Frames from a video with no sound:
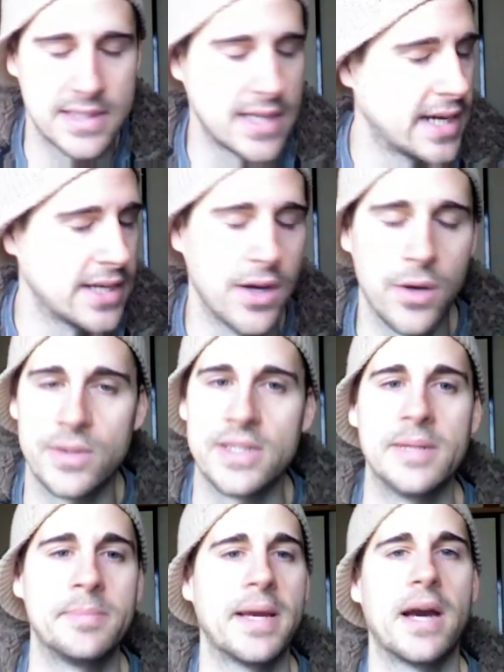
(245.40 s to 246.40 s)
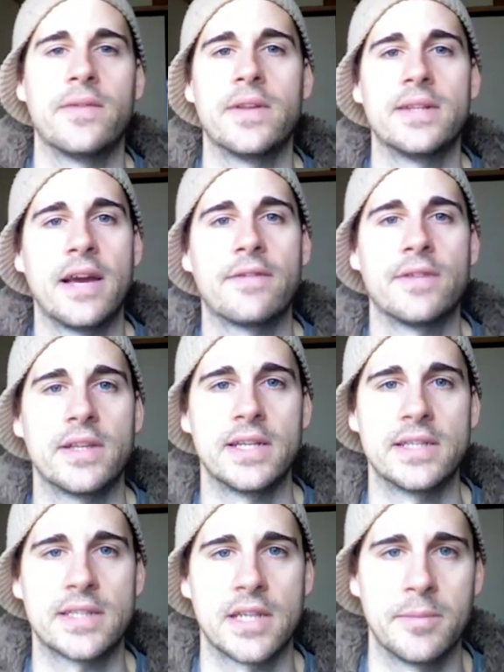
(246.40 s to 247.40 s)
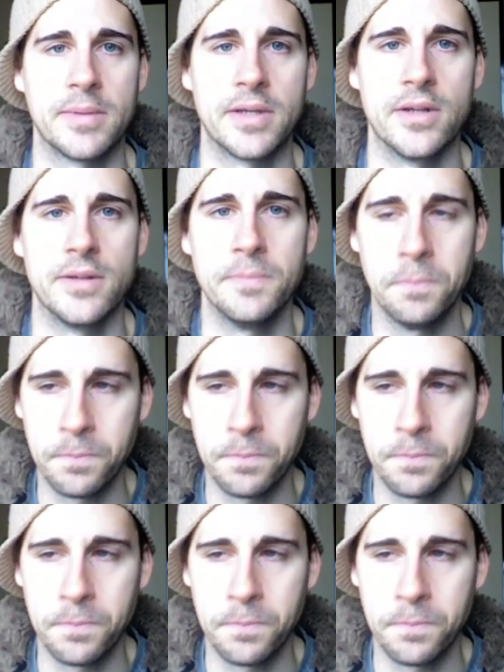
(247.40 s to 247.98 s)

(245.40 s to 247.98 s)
I know deep down that definitely it's going to be good.